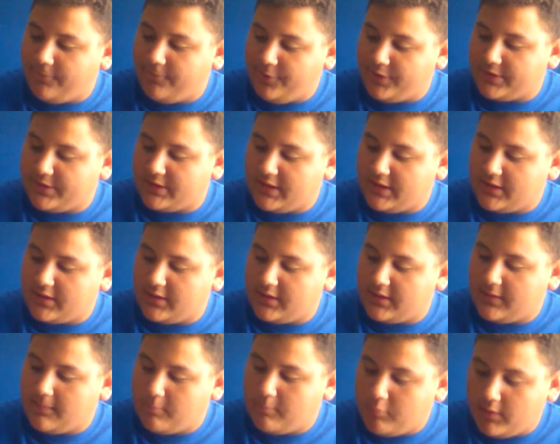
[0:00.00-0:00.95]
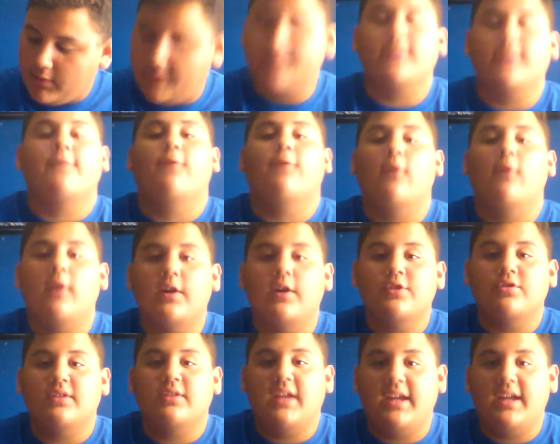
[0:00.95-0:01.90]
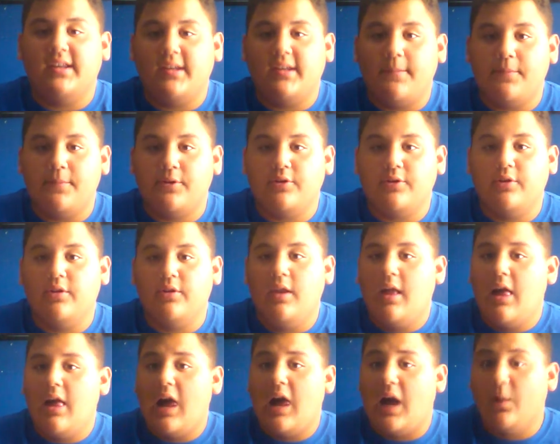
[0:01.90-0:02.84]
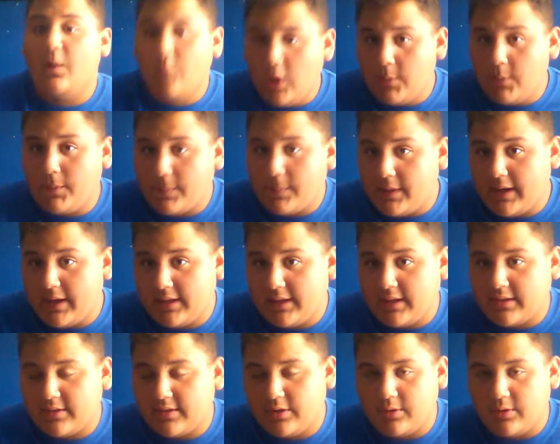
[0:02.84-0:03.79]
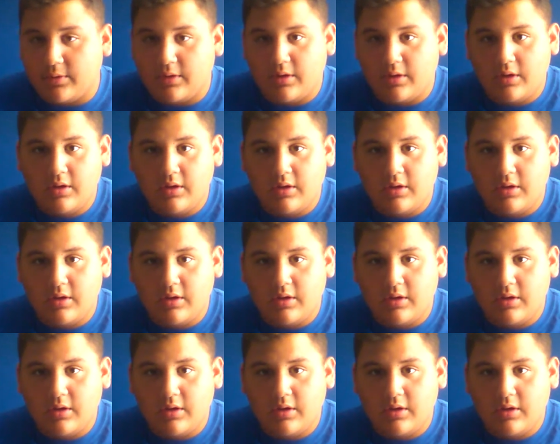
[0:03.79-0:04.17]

first season plus the 400 days episode. I will be playing this soon.